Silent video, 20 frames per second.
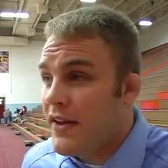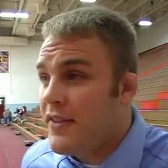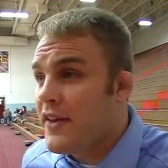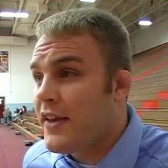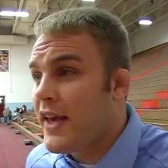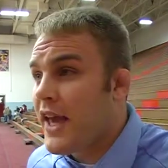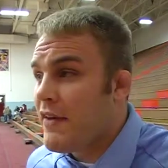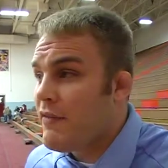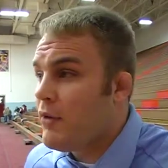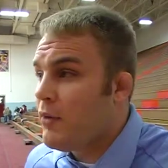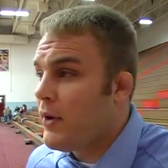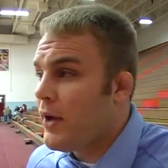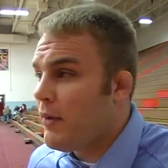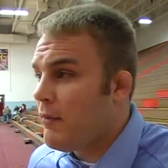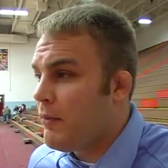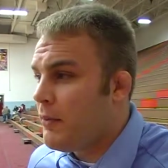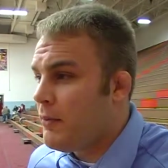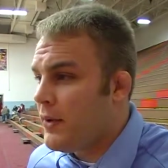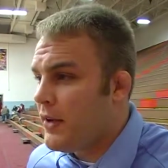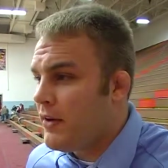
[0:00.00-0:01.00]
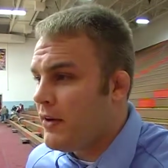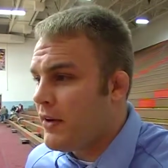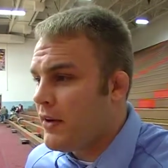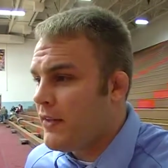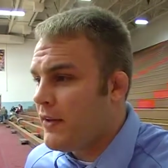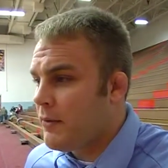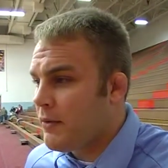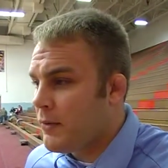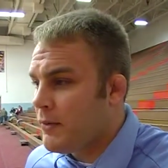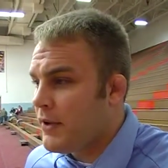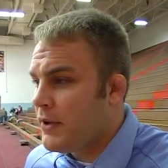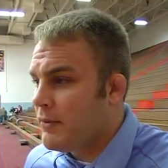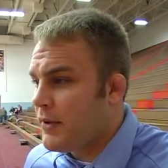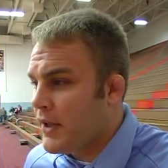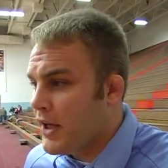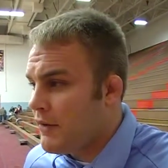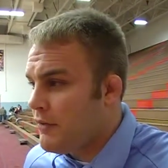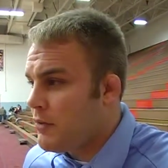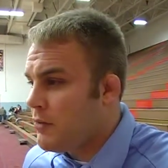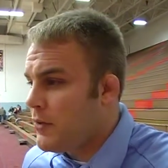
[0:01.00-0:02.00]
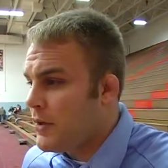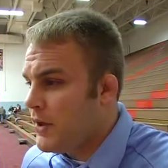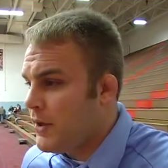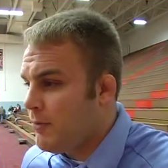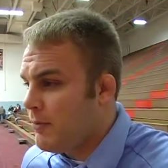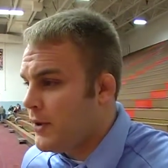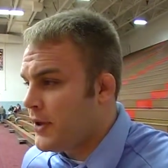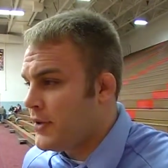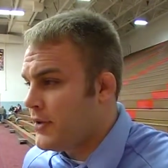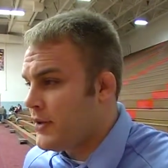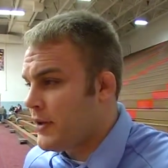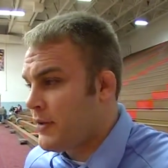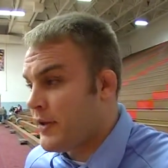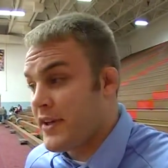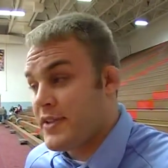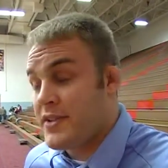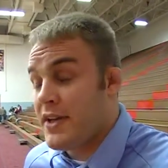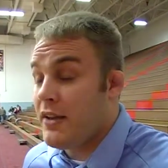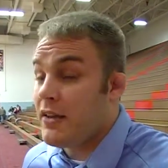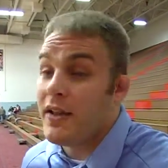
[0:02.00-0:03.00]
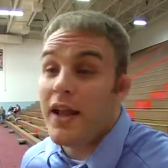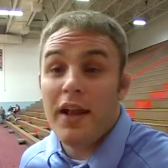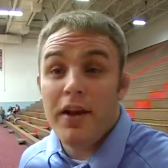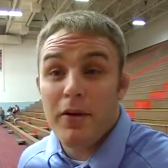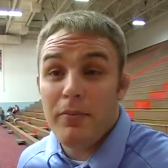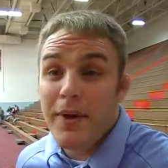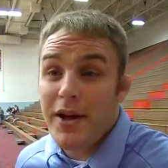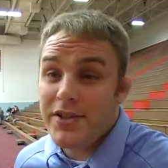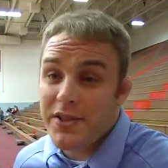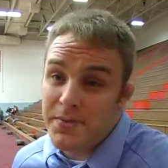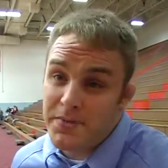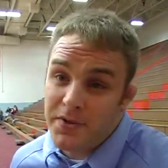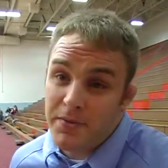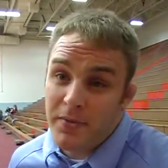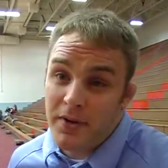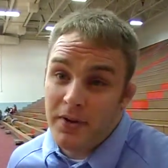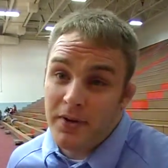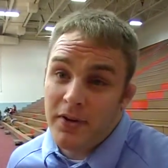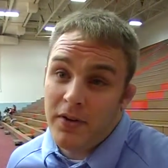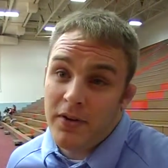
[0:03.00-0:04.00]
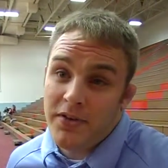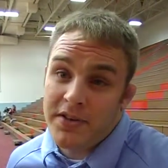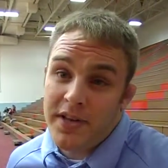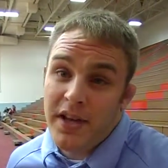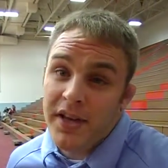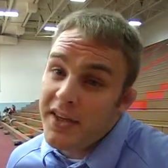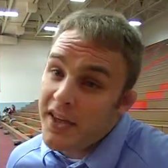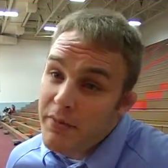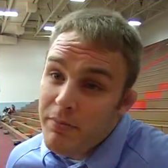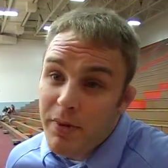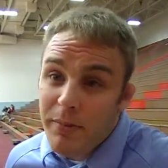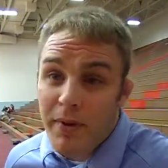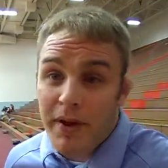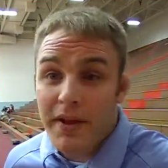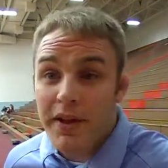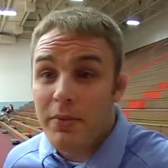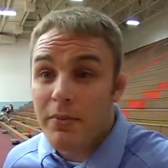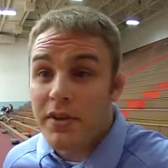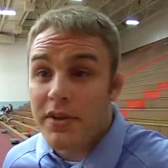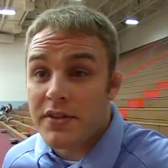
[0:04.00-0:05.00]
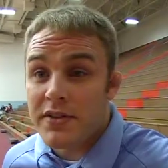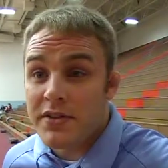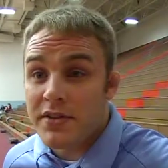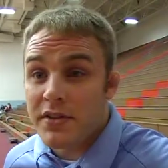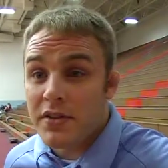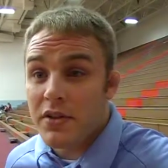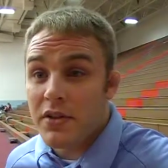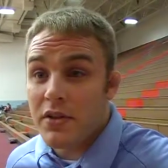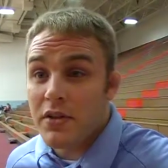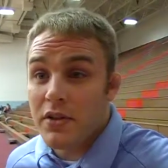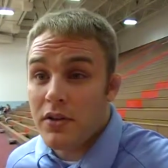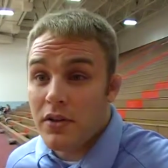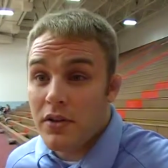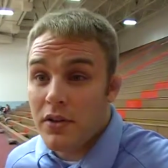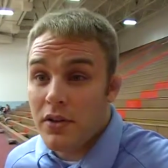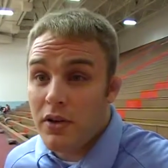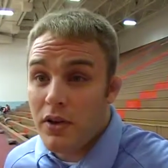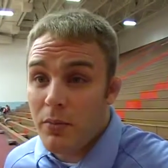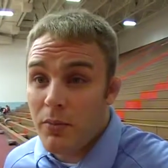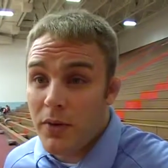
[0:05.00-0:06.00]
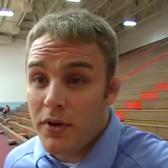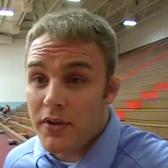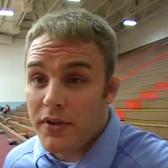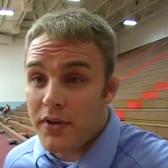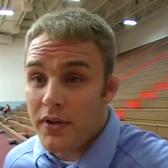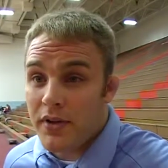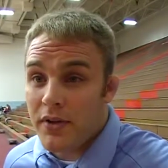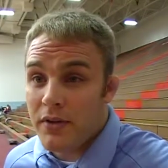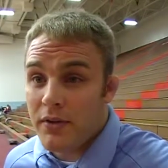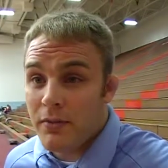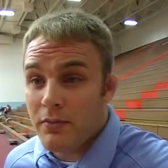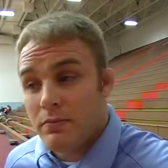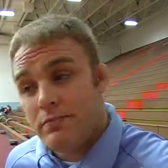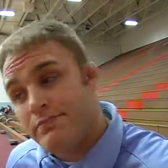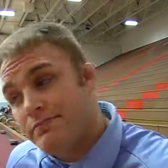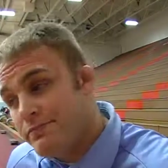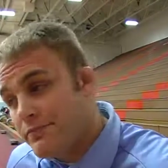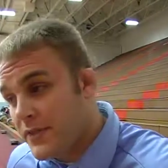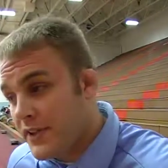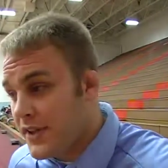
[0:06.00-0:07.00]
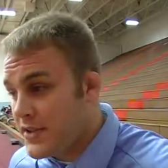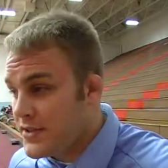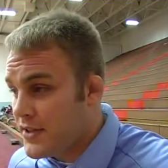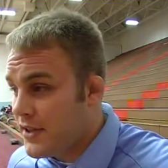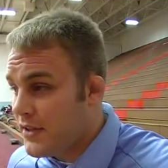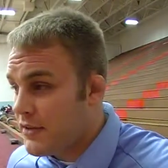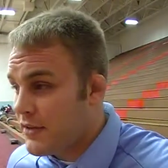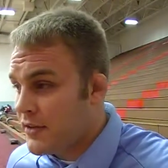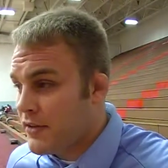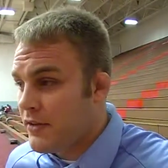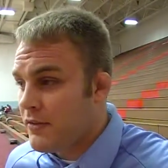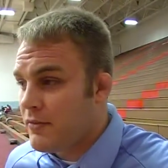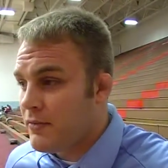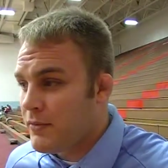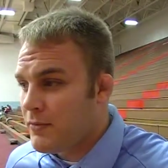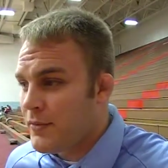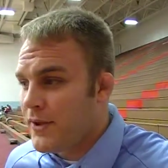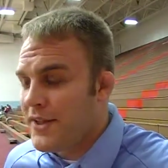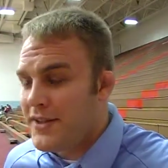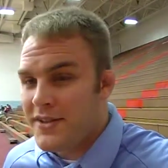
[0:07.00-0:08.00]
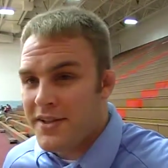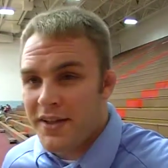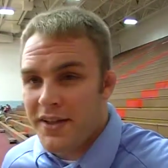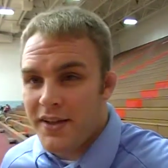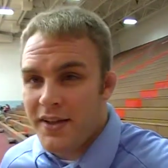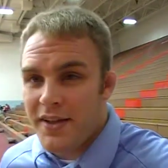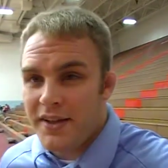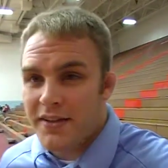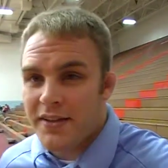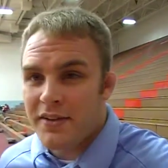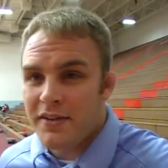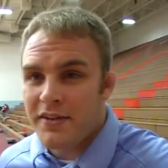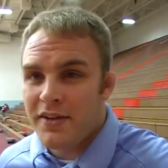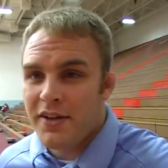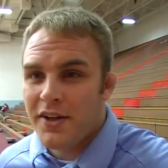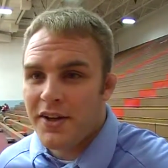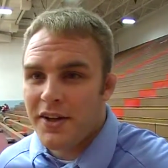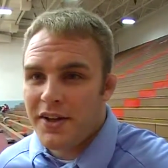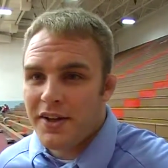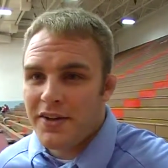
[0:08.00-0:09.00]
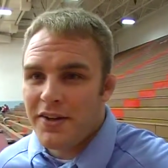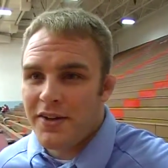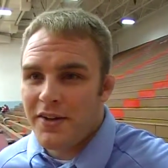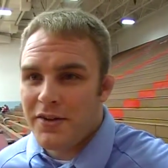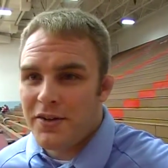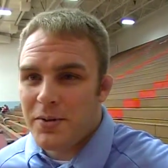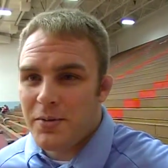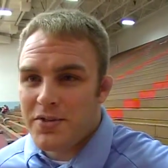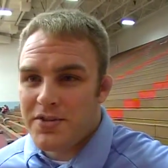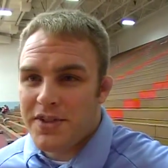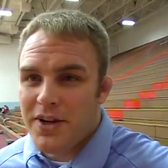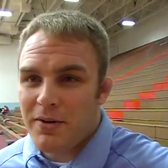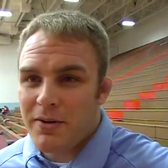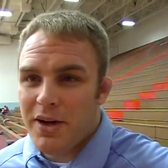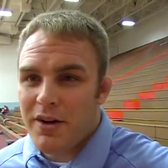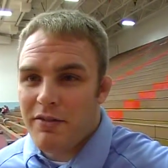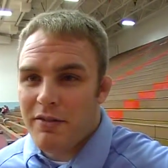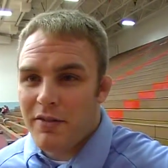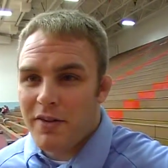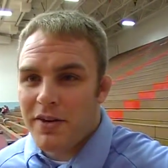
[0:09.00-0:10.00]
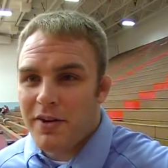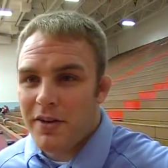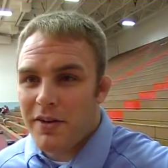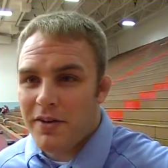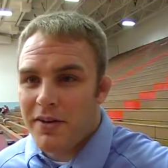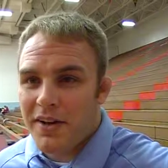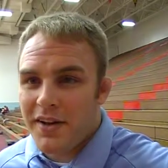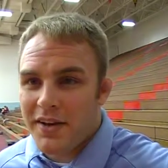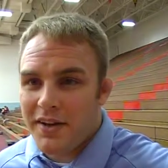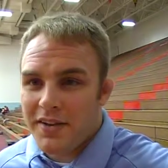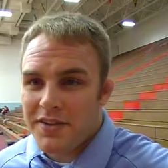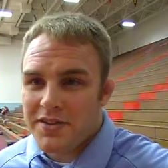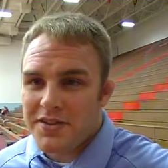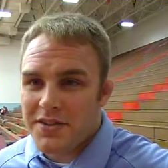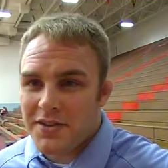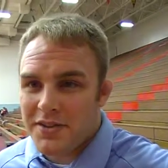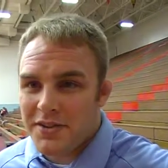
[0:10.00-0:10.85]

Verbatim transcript: think heavyweight. We beat. I think we're gonna beat them at heavyweight. But uh, like I said, a lot of good matchups tomorrow. You know, it's not a give me by any means. You know, but. Uh, I said, you know, me and T got the Oklahoma State rivalry going on, so